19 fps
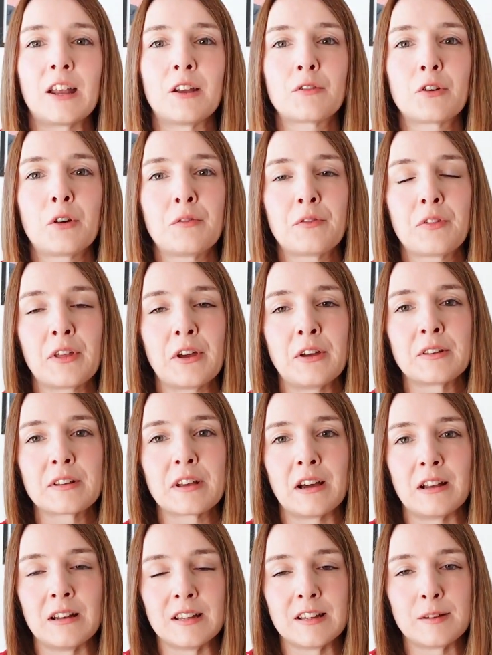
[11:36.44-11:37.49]
And I've gone for those
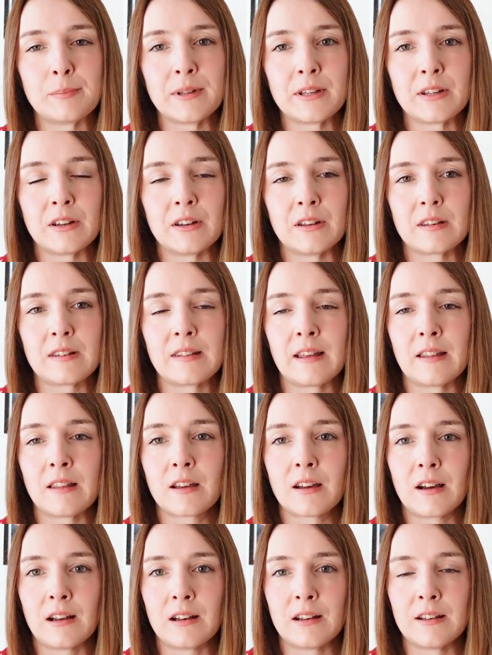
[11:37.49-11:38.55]
colours because they're the
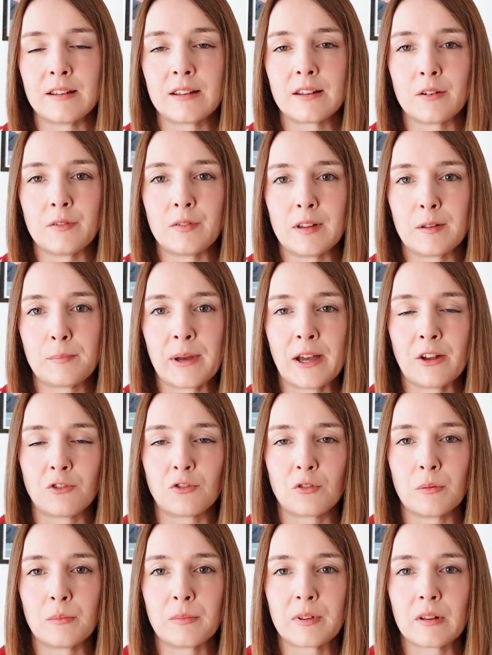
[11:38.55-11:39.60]
colours of his
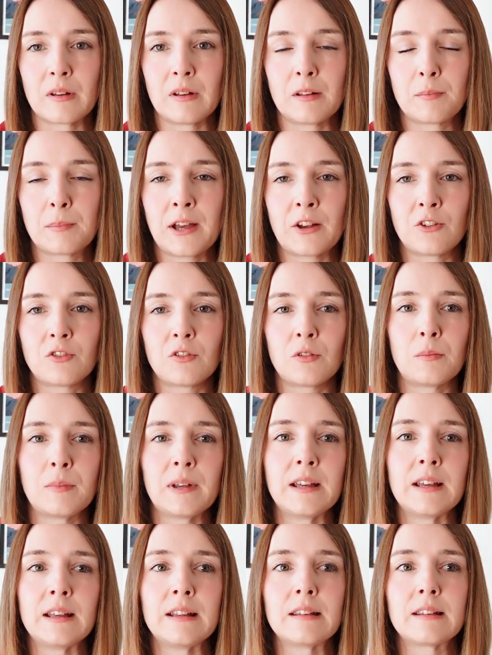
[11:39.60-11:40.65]
bedroom. So his bedroom
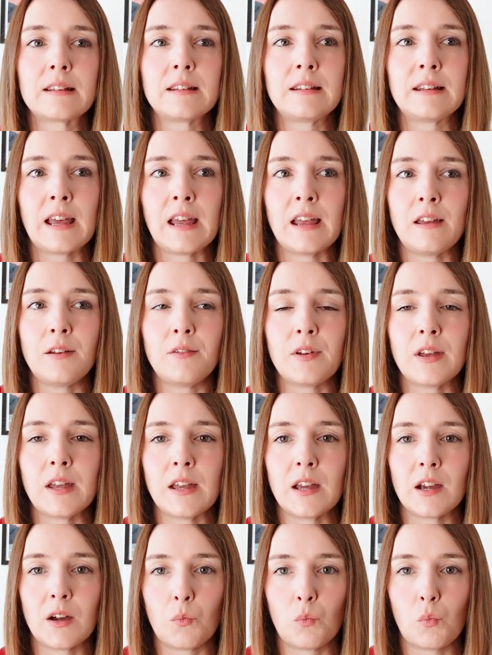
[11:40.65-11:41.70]
is
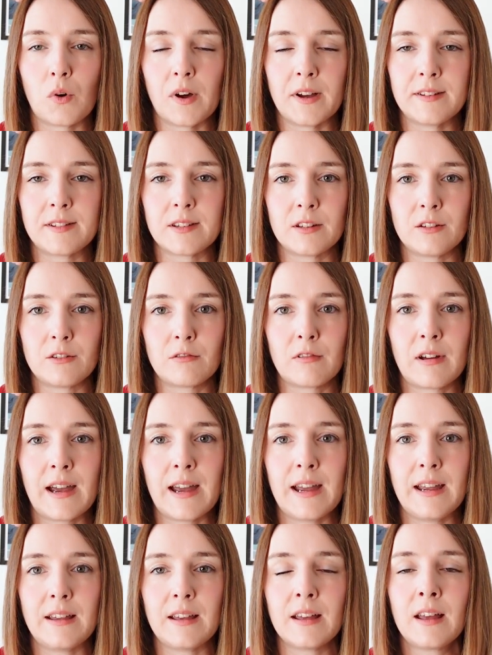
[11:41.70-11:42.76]
navy and white and
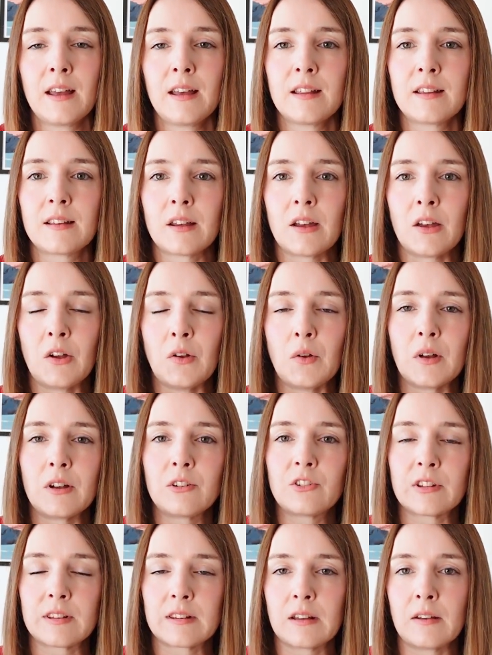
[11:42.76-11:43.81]
grey. So
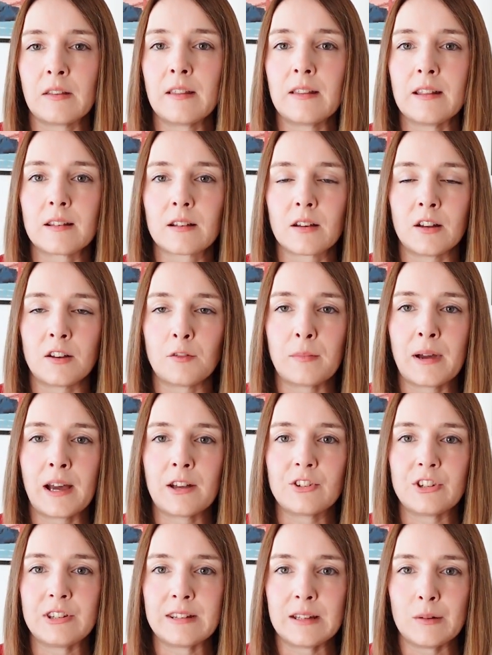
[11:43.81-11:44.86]
just so that this kind of
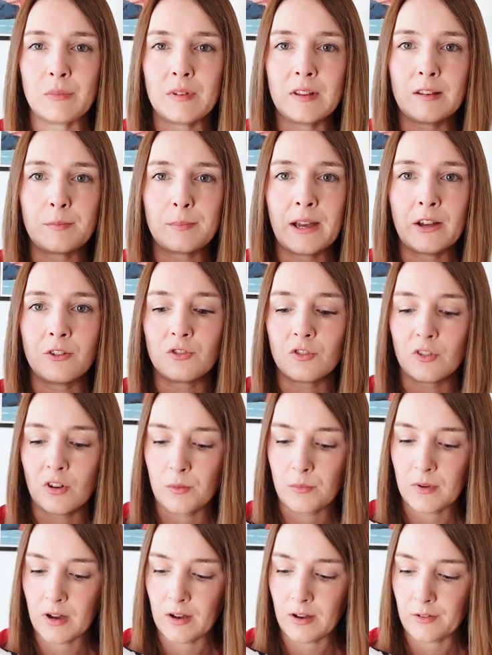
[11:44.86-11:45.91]
matches in with his
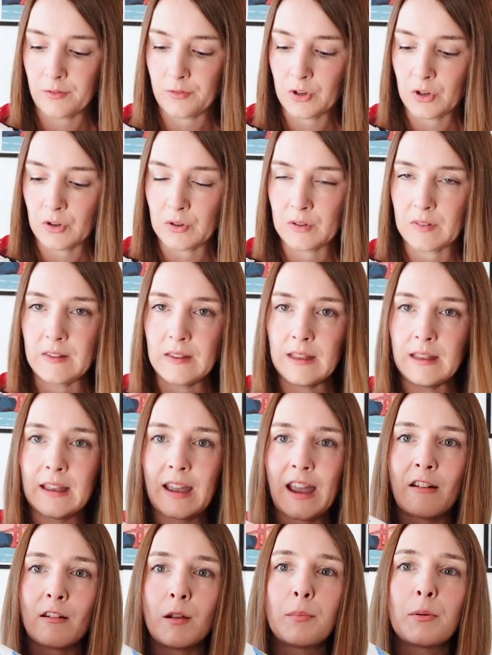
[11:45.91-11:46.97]
bedroom, I've used the
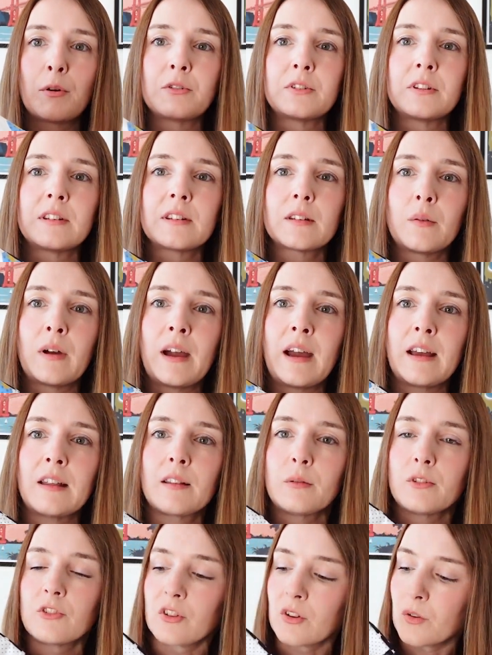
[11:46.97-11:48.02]
Harry Potter
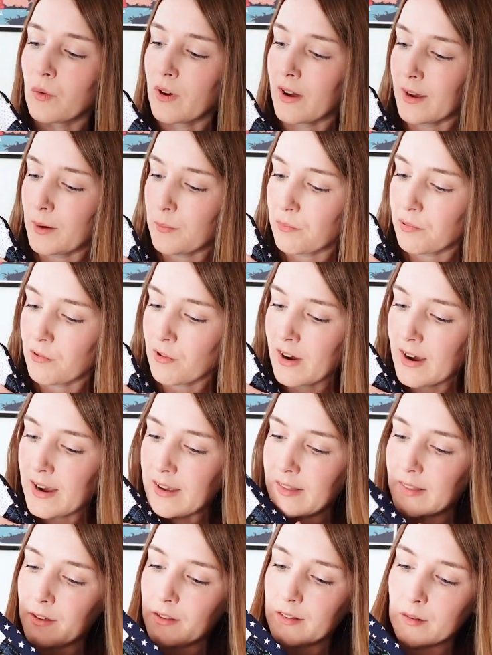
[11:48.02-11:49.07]
squares, which are quite
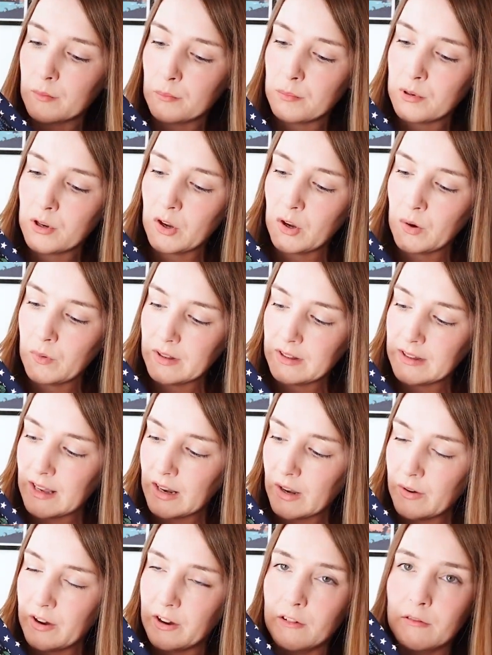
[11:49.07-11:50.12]
bright. There's some blue and
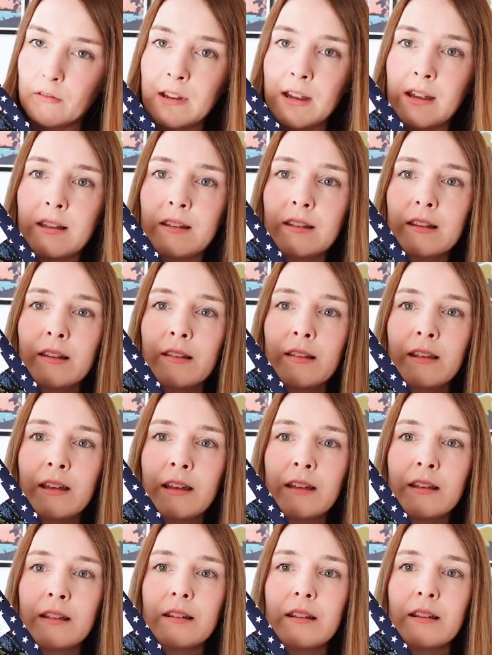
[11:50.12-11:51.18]
yellow and greens and
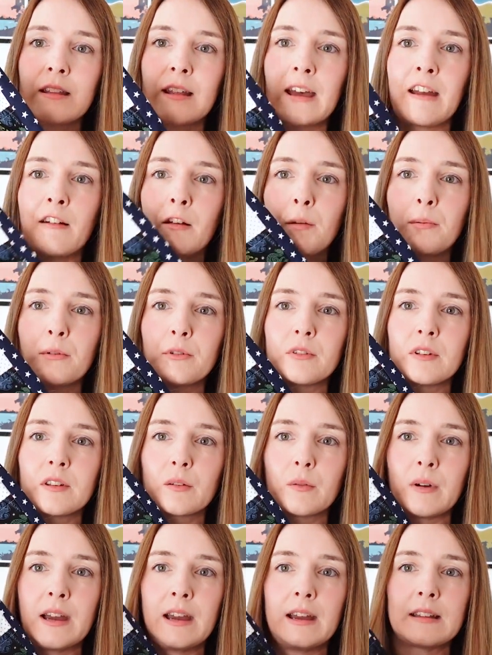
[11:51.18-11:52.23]
things in the Harry Potter
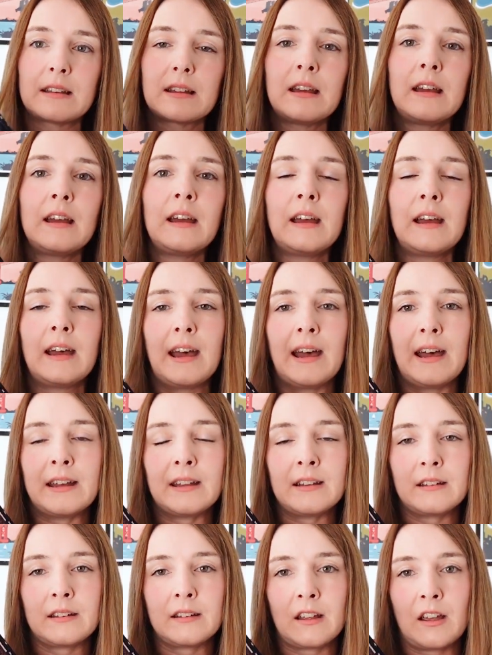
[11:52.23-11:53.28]
squares.
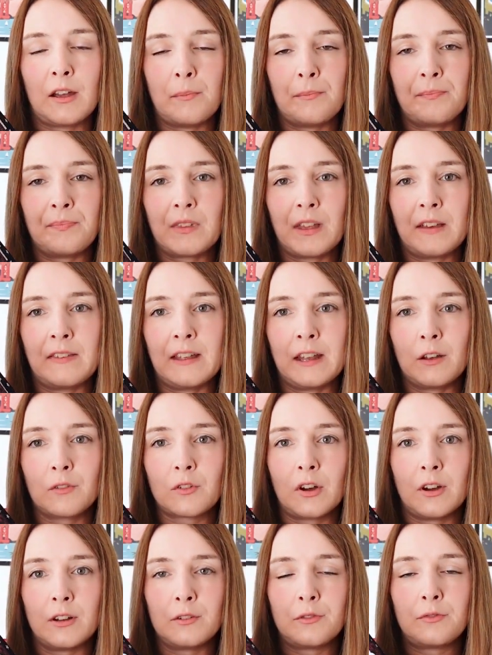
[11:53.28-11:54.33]
And, um, and then
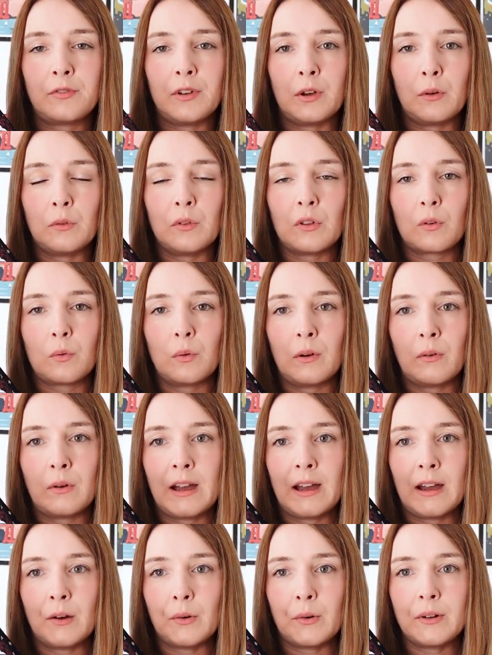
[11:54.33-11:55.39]
I've kind of filled the quilt
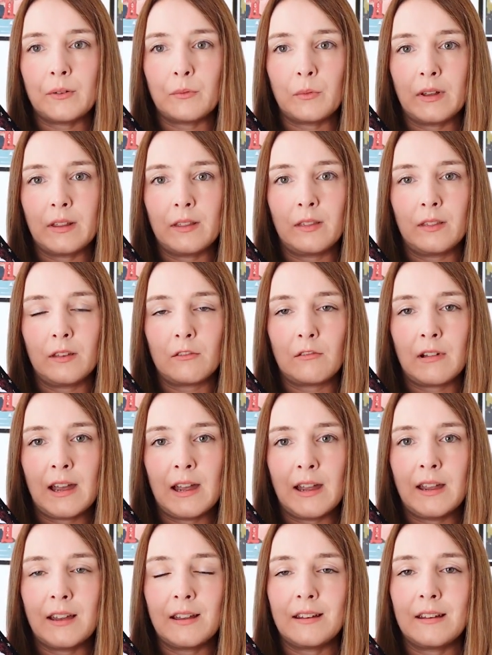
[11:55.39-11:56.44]
out with the
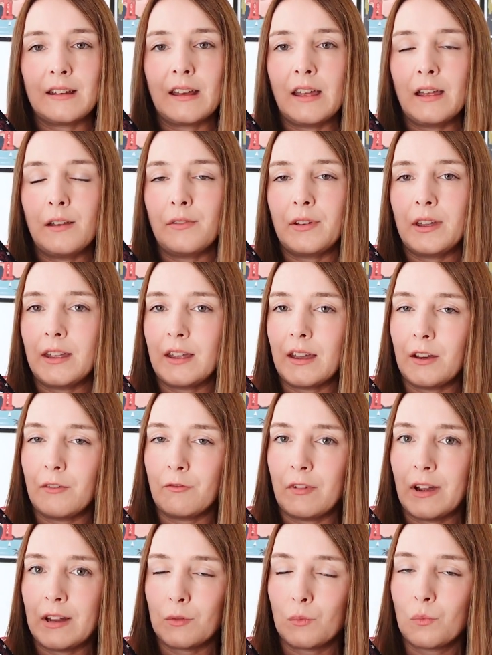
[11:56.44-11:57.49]
grey and navy
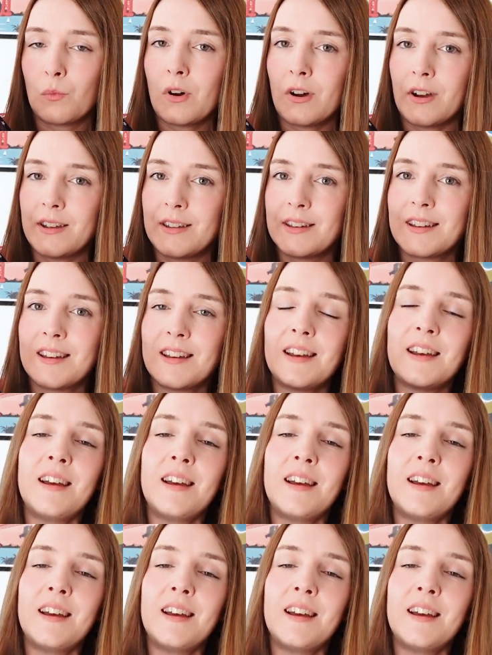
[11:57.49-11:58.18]
and red and white.